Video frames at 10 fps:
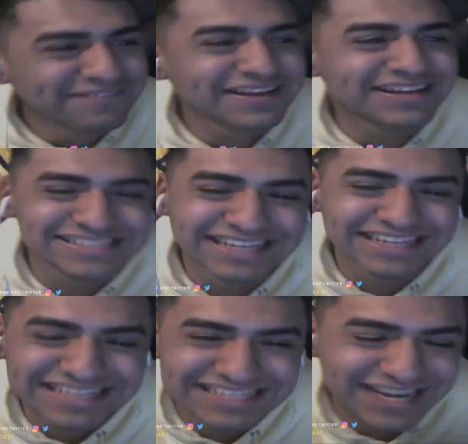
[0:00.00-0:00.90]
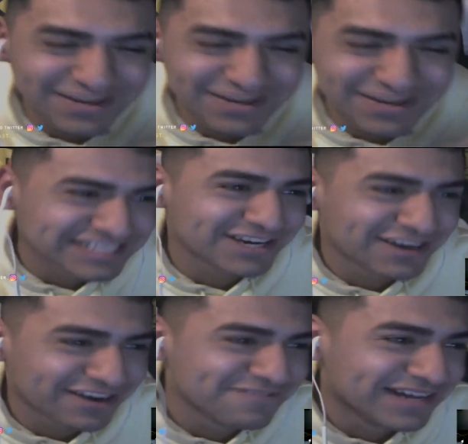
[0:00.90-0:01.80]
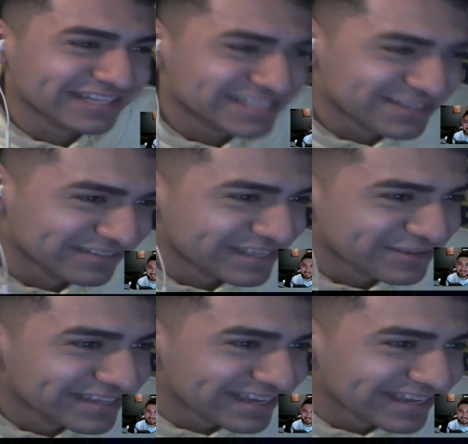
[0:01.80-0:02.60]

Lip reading: Dylan said you were gonna start off monotone and you did.